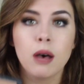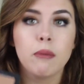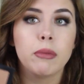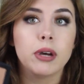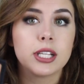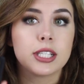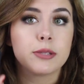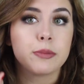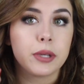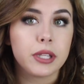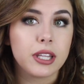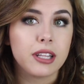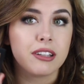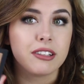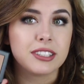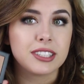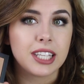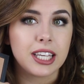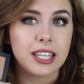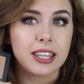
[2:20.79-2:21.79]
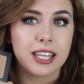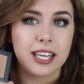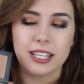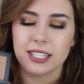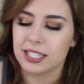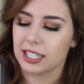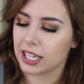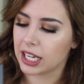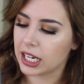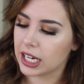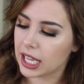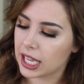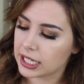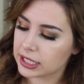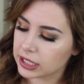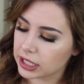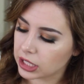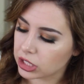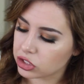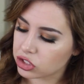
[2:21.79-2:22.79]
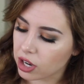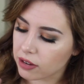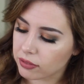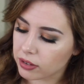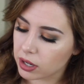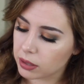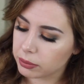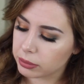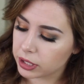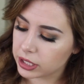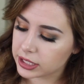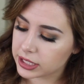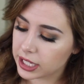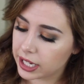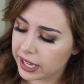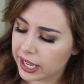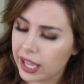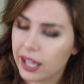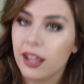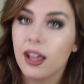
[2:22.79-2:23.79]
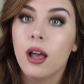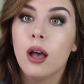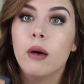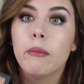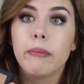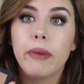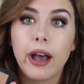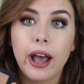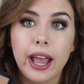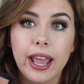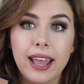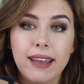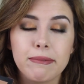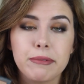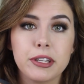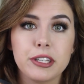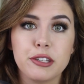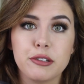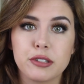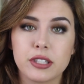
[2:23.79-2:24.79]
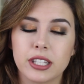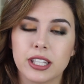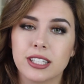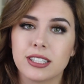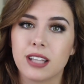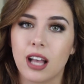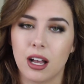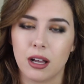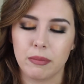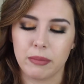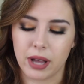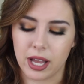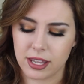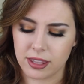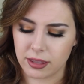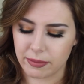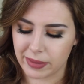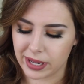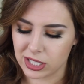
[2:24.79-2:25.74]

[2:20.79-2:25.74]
But it's the one that looks like this and kind of has like a chevron print in it. But I have been using this all month.